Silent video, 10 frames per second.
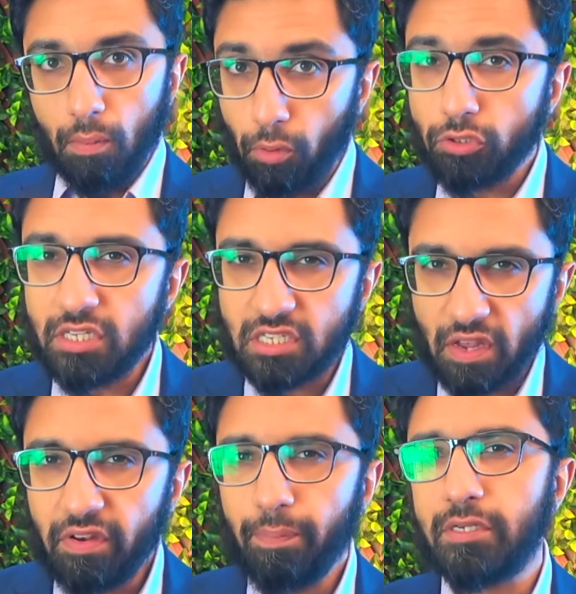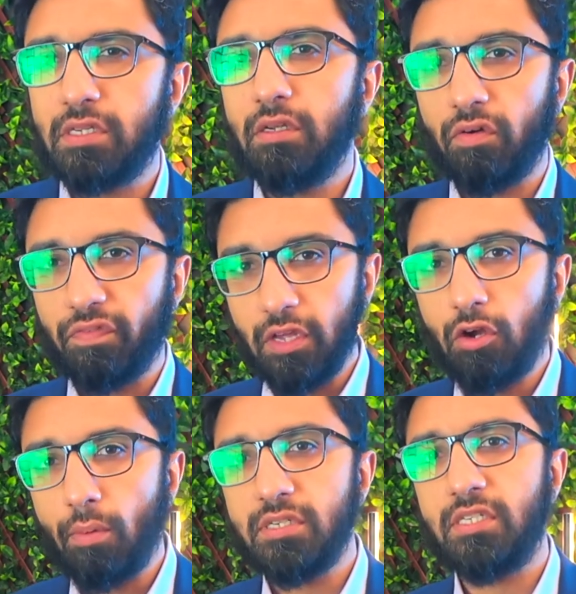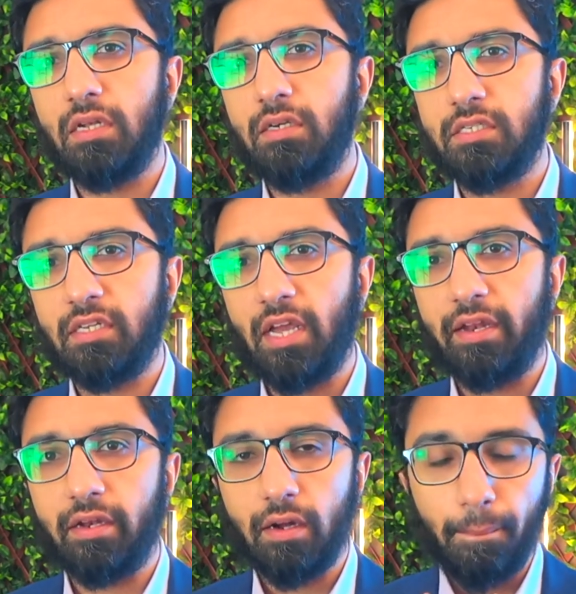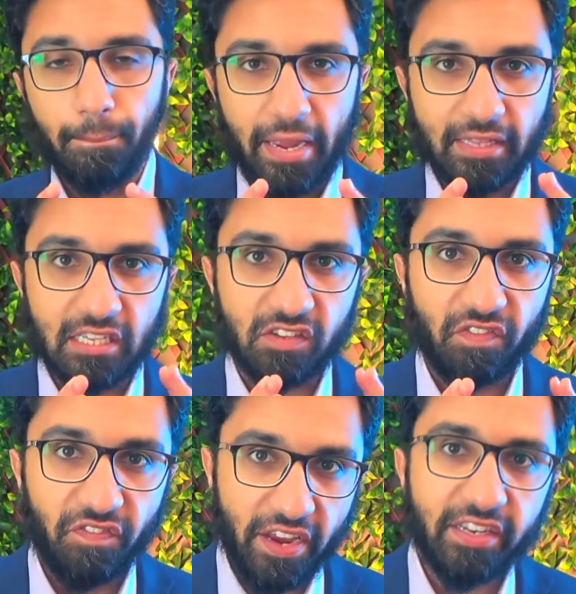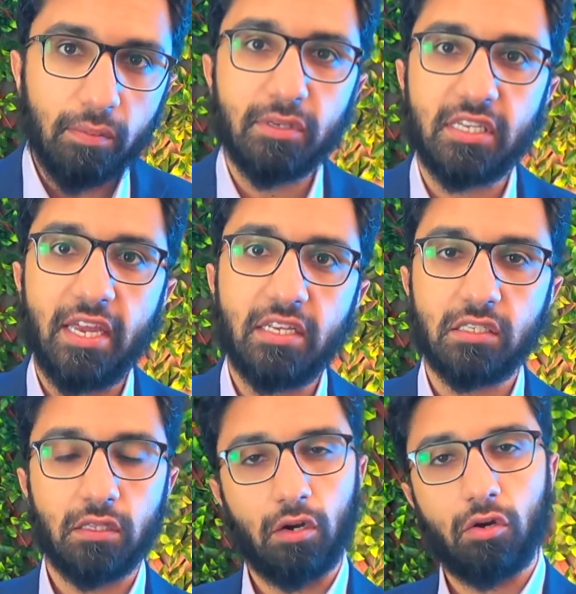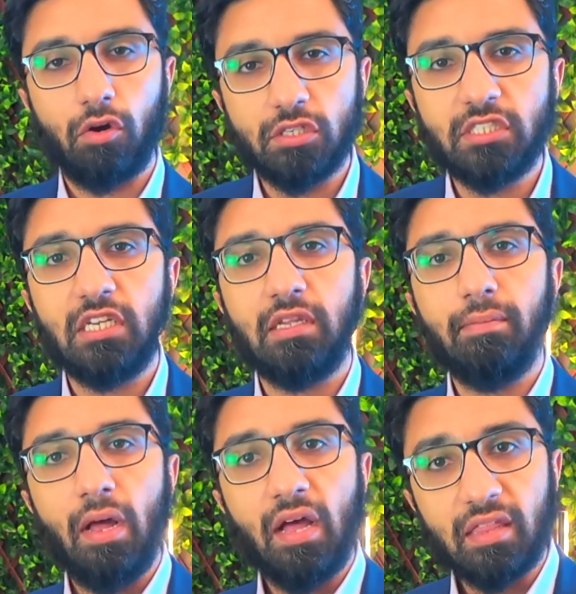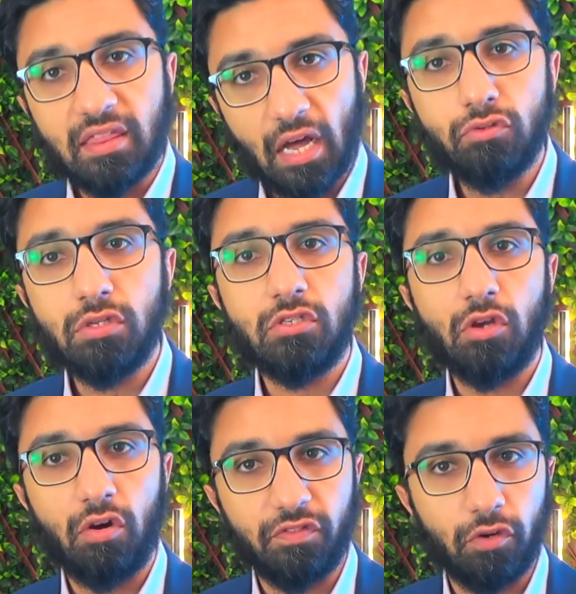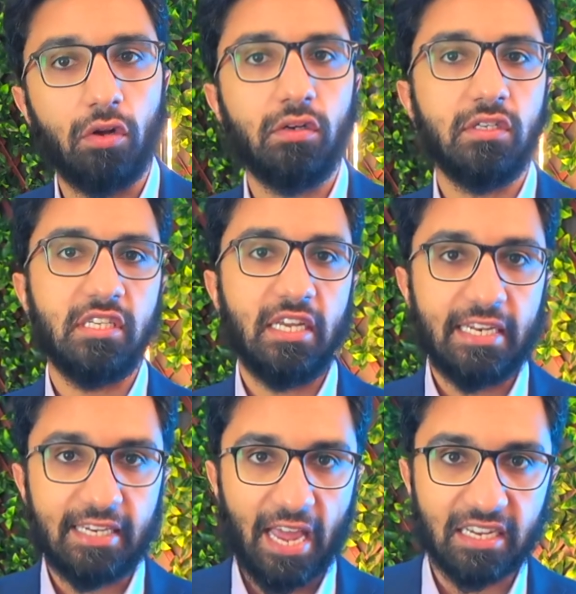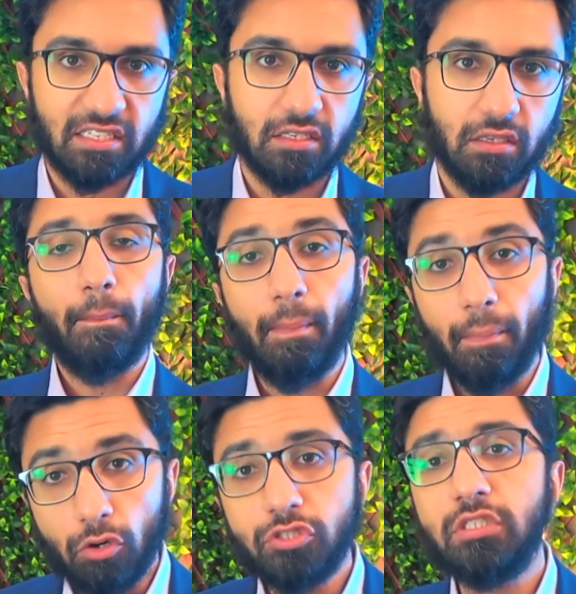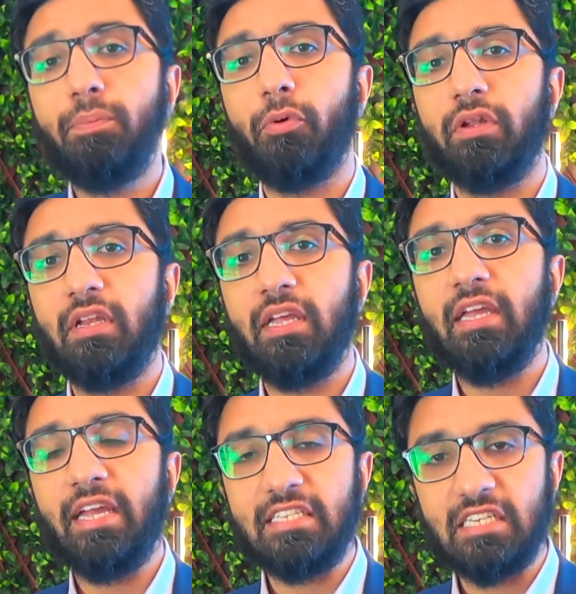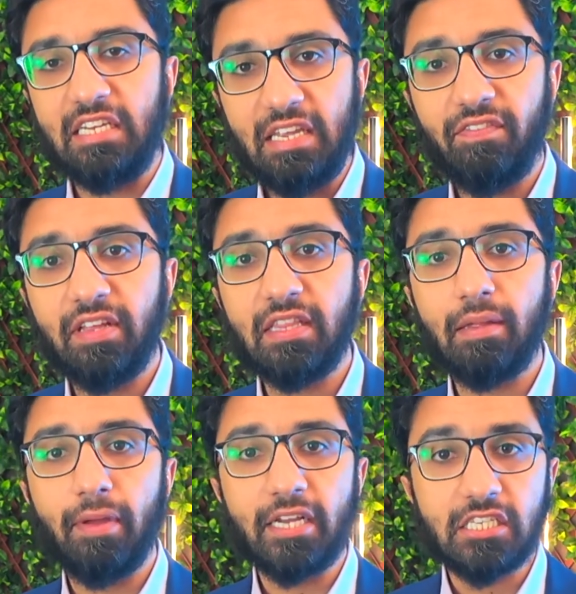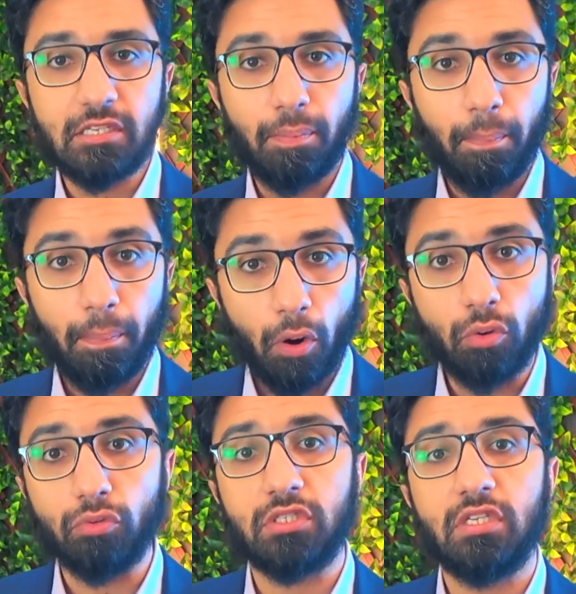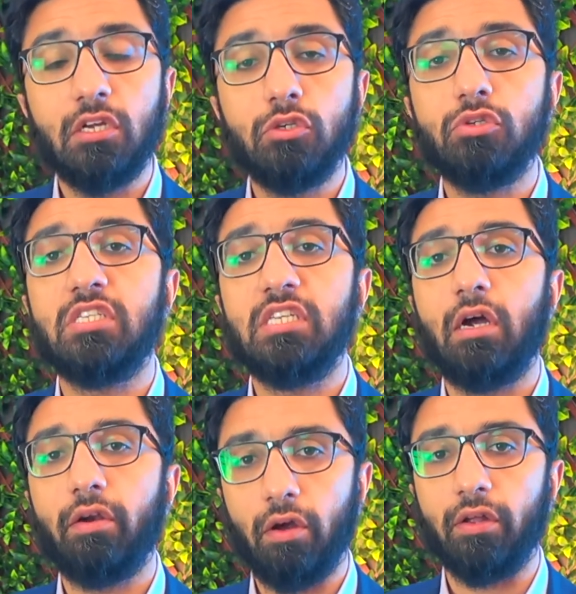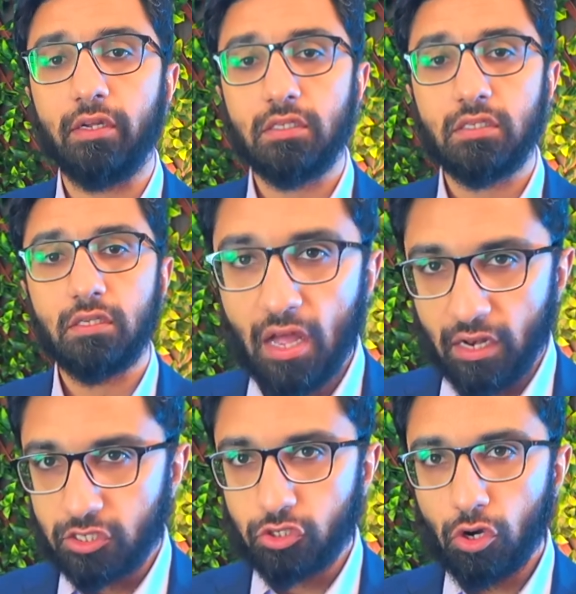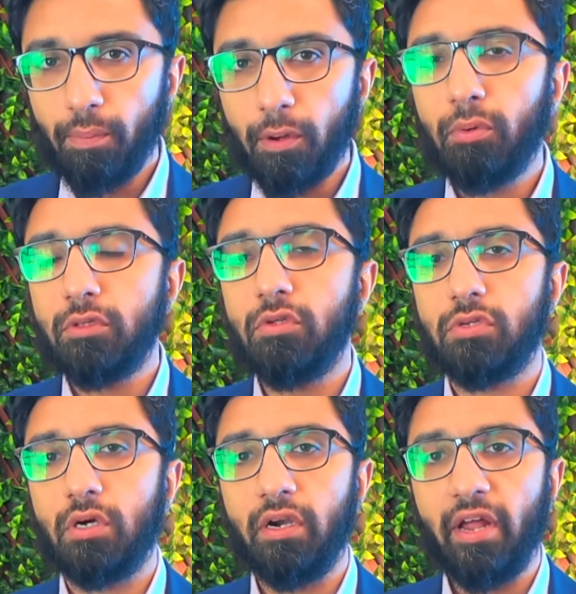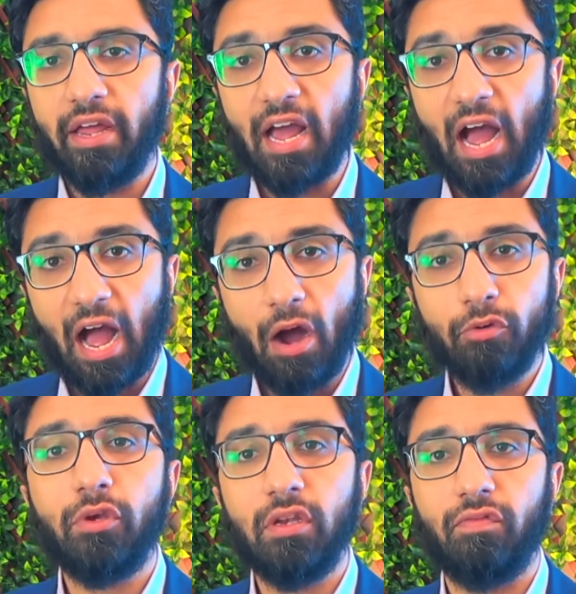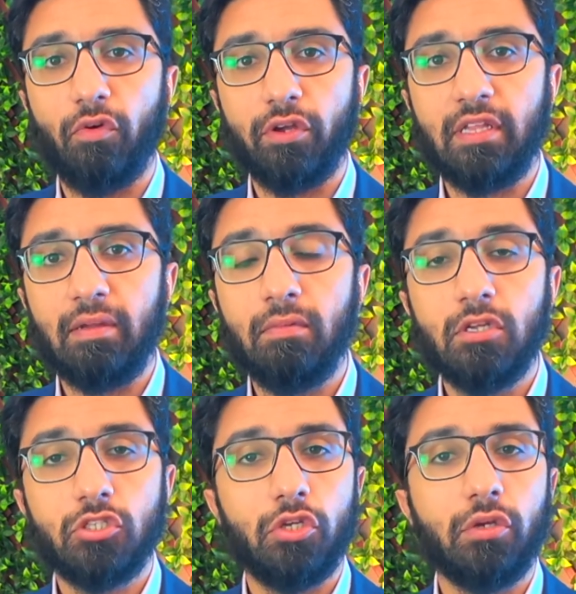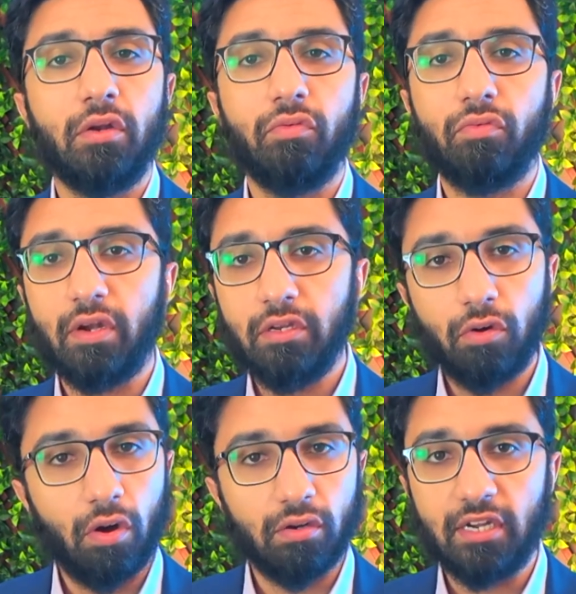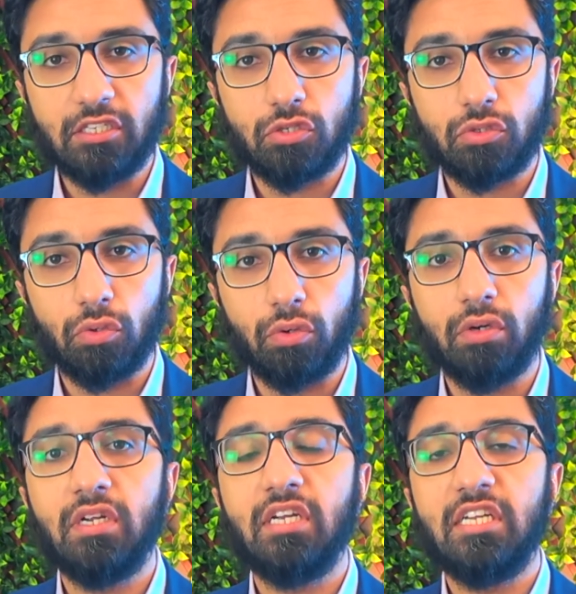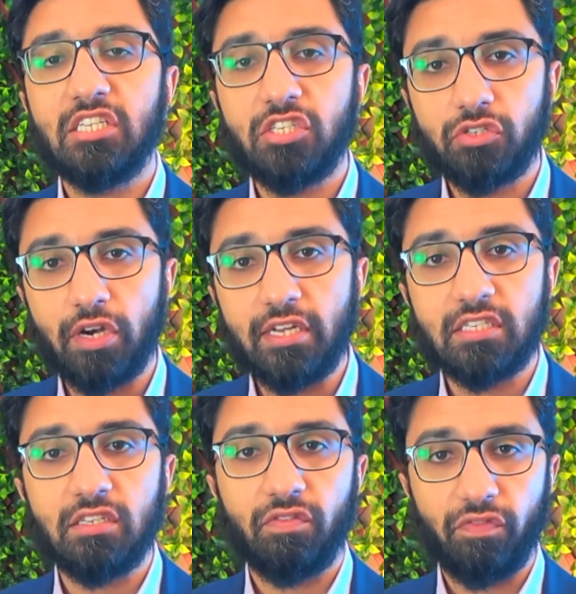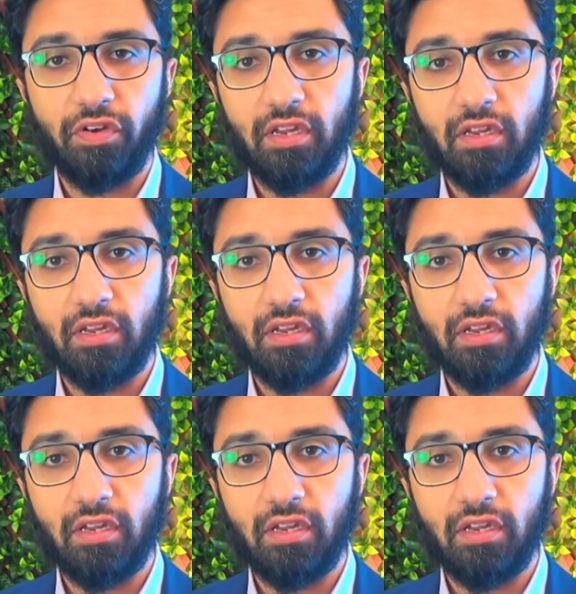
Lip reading: More than 70% of e-commerce sellers in Canada make these fatal mistakes that are costing them thousands of dollars in tax. But most importantly, it's leaving them exposed to CRA audits. Let's talk about what those are and how you can avoid them so you can run your online store stress-free.